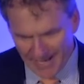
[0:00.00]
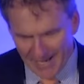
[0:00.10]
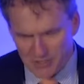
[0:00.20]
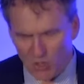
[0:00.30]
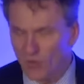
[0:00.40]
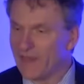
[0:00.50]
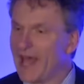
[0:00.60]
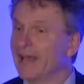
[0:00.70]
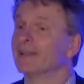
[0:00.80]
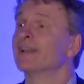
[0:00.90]
So with
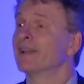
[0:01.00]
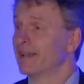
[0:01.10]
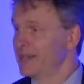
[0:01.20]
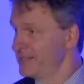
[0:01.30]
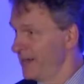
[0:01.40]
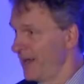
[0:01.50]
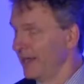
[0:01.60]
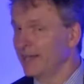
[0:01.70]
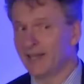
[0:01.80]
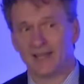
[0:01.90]
that
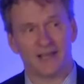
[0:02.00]
aside,